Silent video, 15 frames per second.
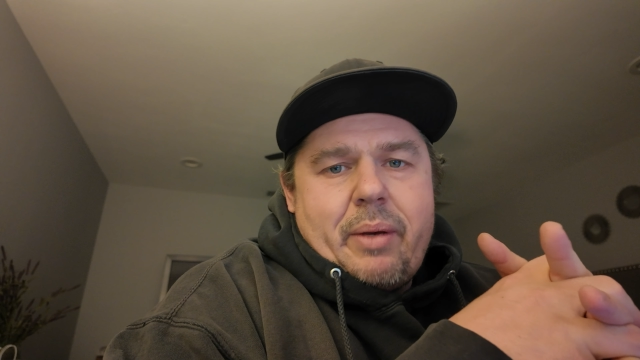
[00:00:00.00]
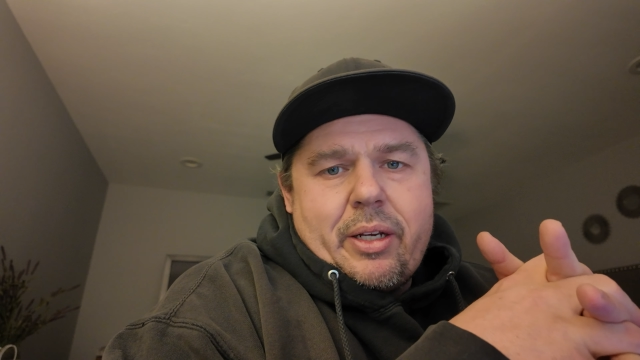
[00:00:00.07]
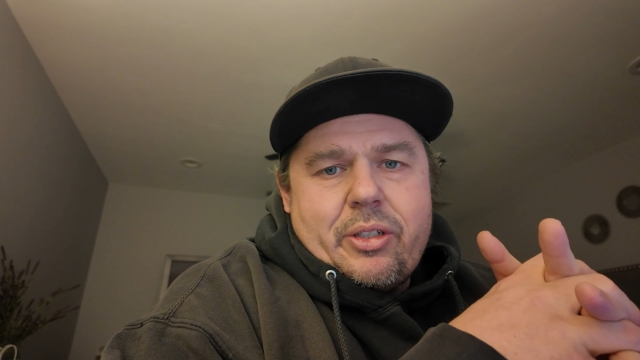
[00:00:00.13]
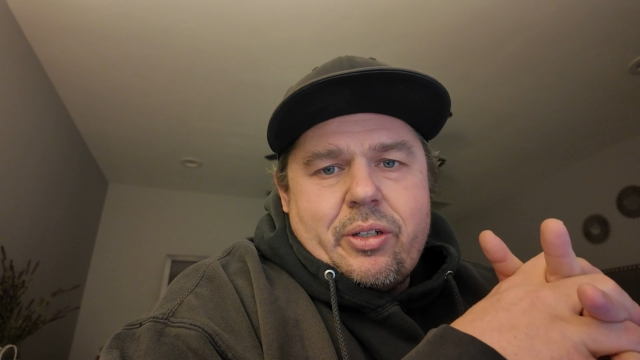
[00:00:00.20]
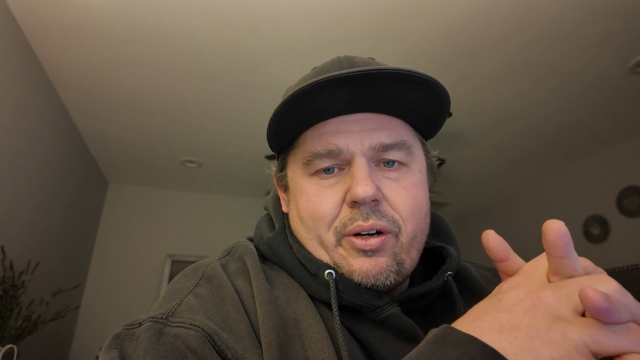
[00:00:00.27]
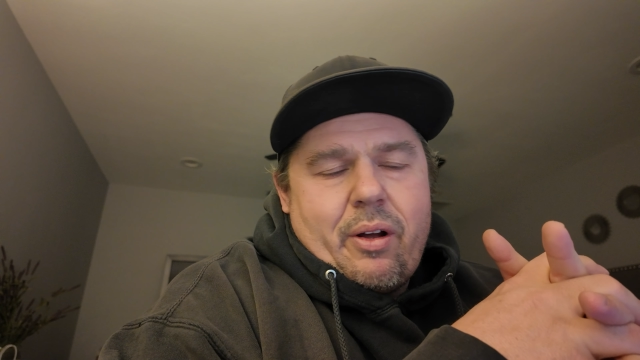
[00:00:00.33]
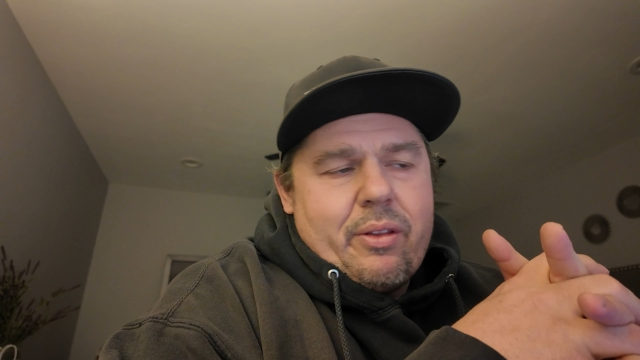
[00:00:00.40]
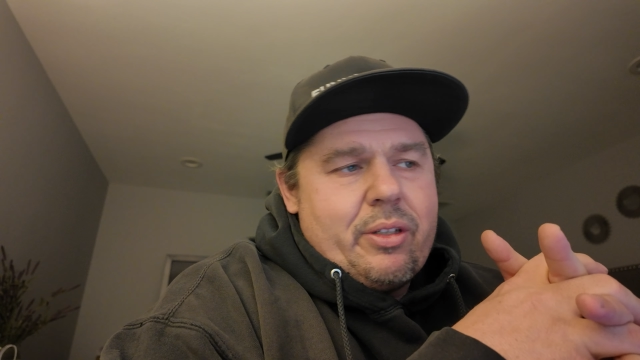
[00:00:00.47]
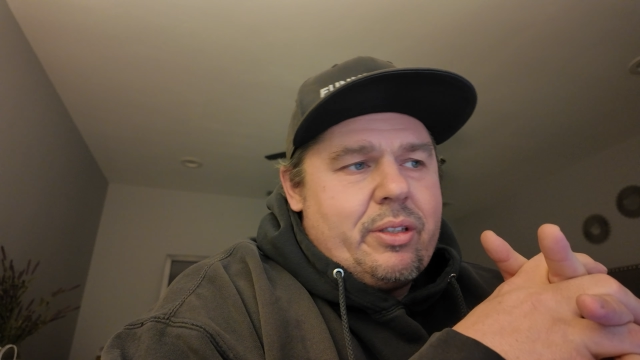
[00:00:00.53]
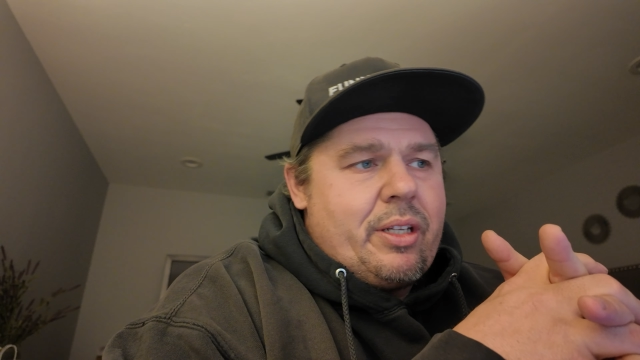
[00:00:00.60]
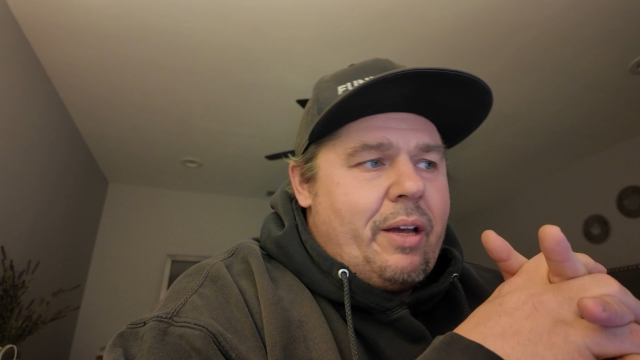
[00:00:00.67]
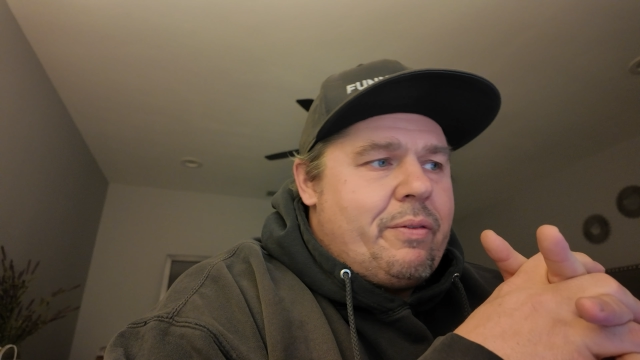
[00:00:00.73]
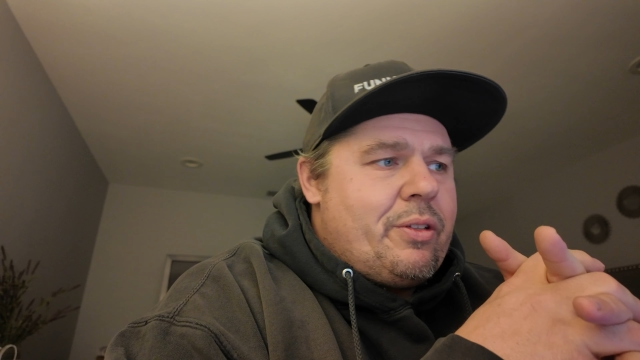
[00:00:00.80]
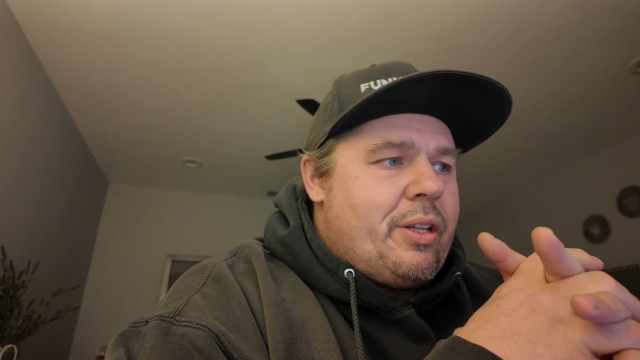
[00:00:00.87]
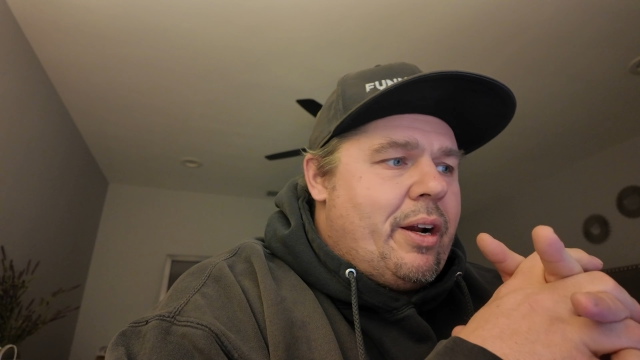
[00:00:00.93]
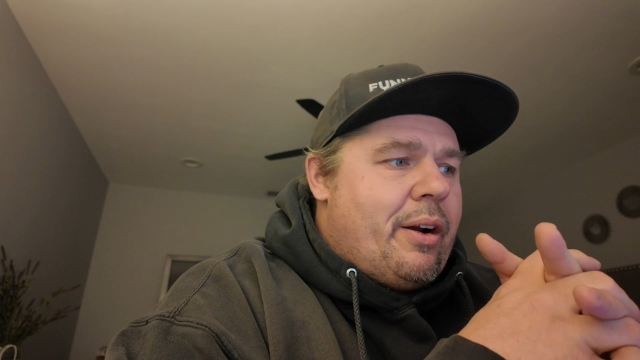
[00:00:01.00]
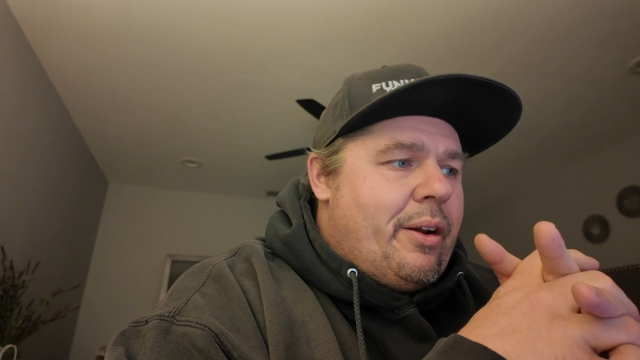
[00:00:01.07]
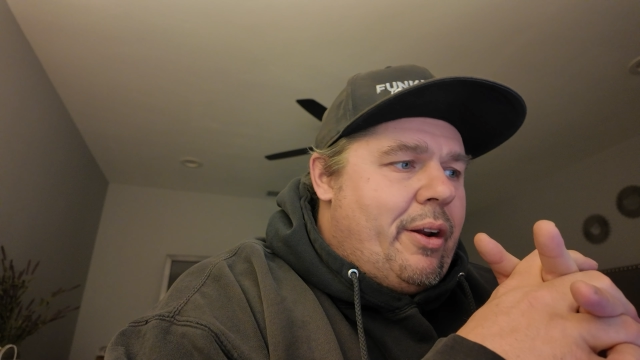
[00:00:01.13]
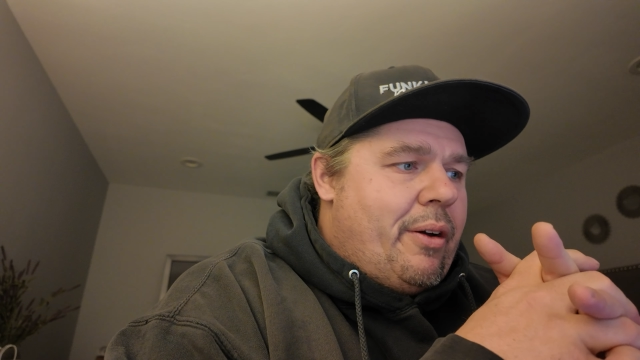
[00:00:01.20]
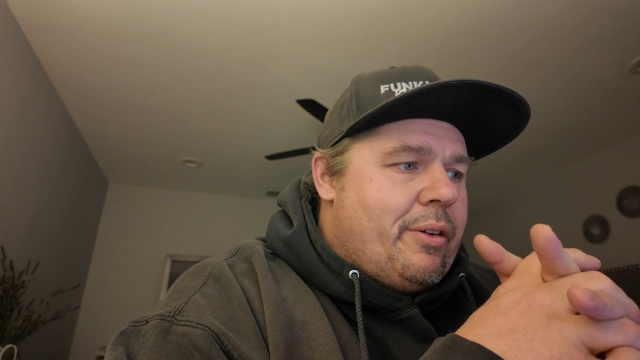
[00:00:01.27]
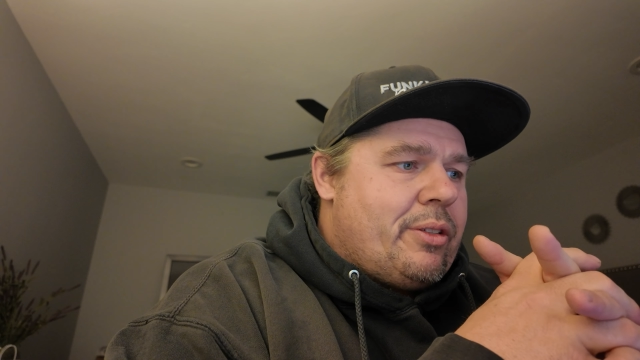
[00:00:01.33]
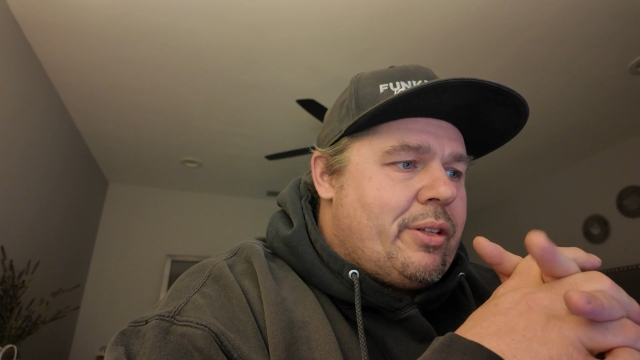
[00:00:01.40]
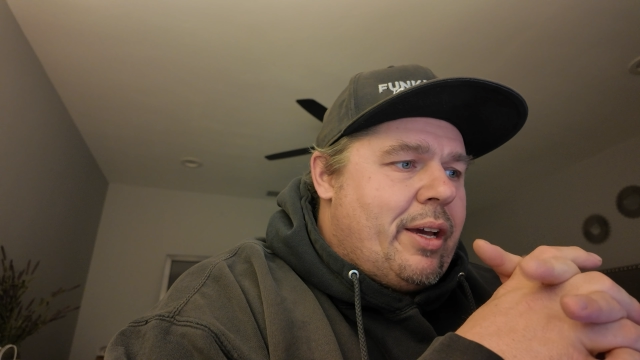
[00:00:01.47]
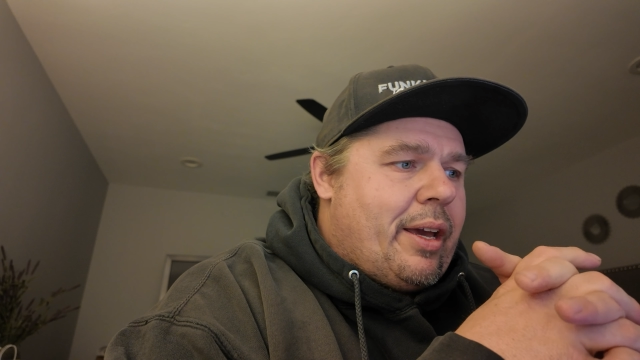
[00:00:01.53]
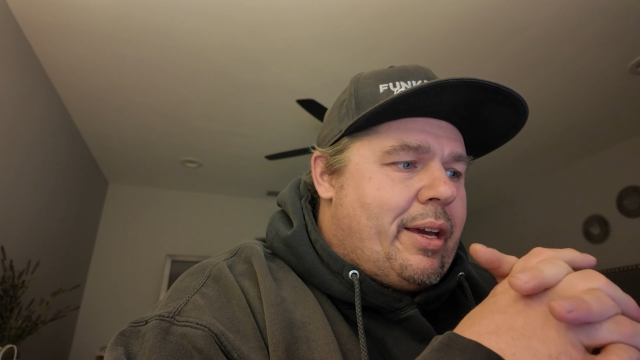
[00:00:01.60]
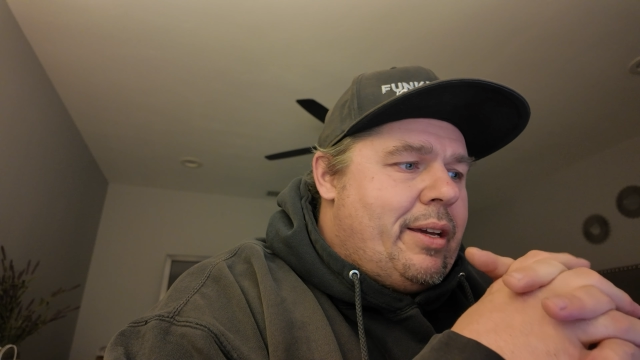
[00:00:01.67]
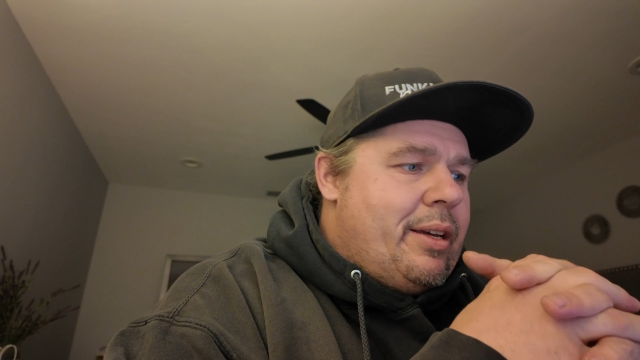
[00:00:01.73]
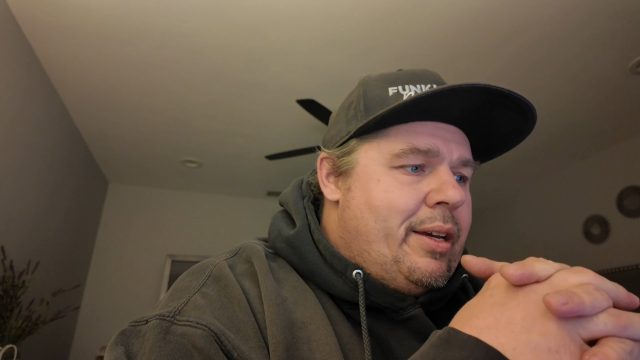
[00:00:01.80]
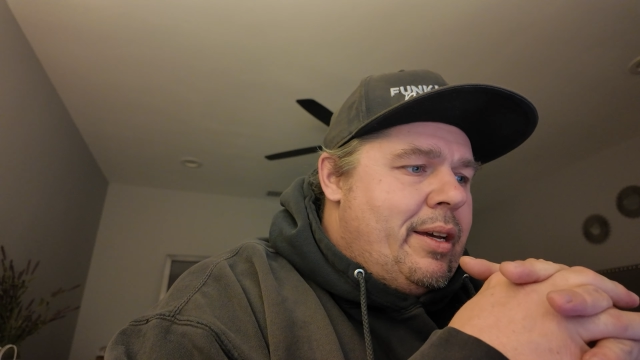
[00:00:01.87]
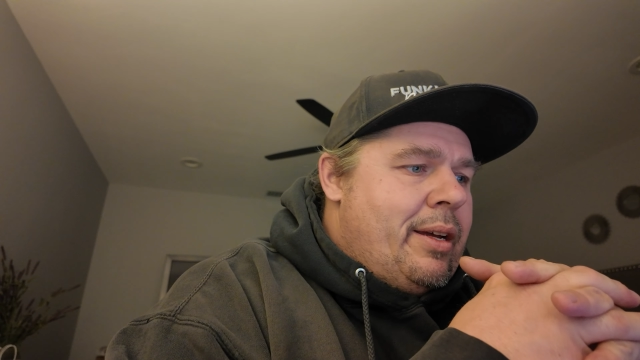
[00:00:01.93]
make sure all the stuff's there. It's
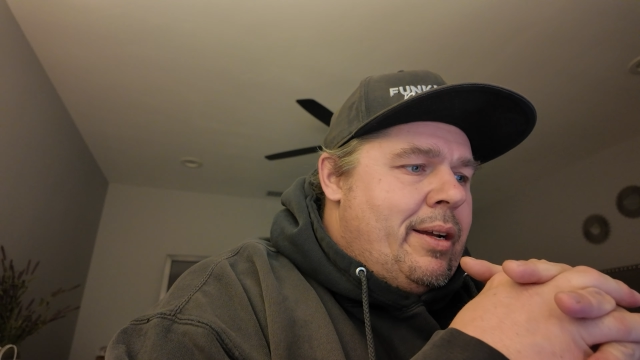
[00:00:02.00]
like,